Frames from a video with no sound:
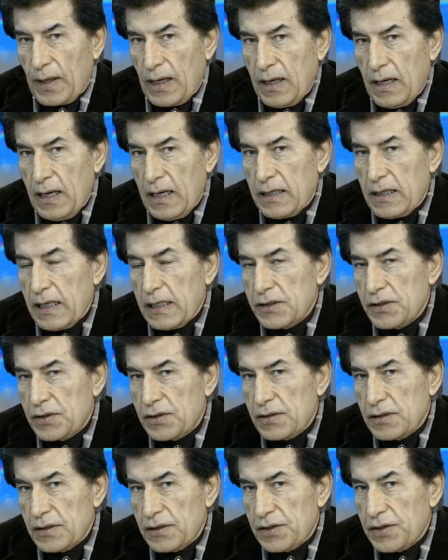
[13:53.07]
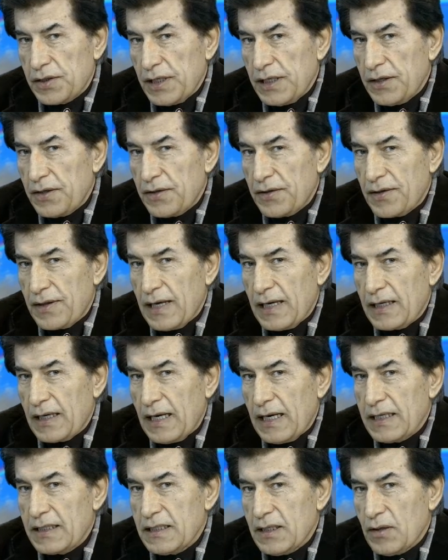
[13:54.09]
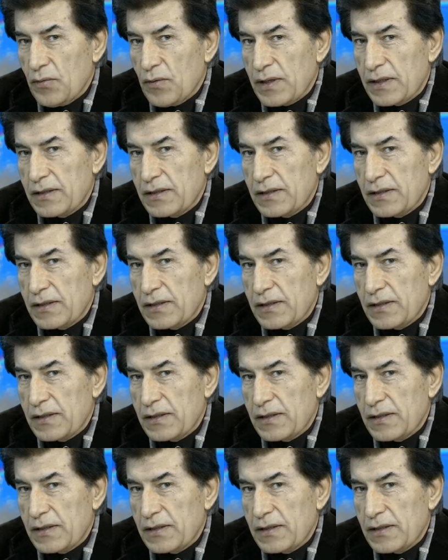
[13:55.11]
and I sh share that idea with